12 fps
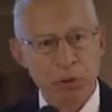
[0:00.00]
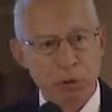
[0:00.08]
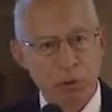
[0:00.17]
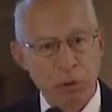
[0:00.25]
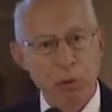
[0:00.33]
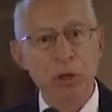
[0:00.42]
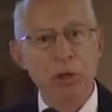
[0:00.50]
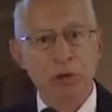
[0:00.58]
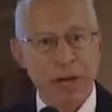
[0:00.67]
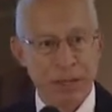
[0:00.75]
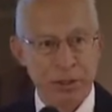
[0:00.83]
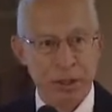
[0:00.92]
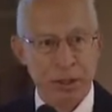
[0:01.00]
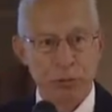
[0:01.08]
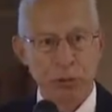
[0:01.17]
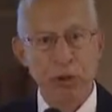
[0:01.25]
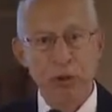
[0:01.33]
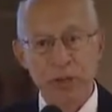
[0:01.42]
all your assets,
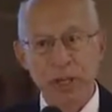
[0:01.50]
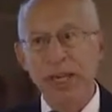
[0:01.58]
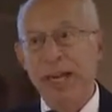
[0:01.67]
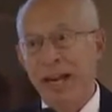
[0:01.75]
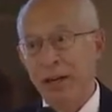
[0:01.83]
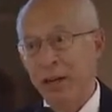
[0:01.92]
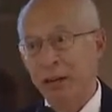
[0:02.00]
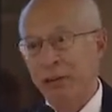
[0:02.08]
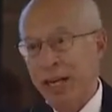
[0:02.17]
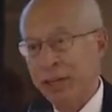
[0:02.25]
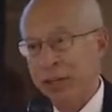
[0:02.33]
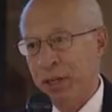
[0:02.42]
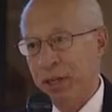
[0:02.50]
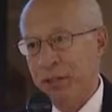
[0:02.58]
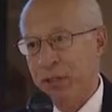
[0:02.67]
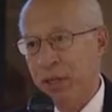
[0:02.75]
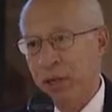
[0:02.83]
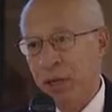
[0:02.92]
real estate and other assets,
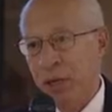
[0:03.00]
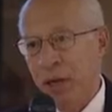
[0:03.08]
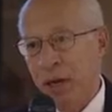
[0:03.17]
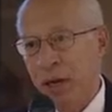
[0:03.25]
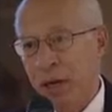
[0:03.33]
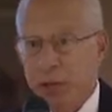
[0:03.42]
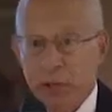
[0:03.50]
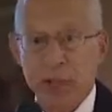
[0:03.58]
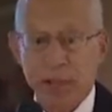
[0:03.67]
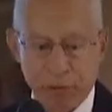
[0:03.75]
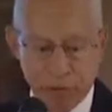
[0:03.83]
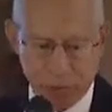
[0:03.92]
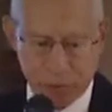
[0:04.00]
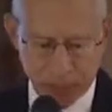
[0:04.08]
safe.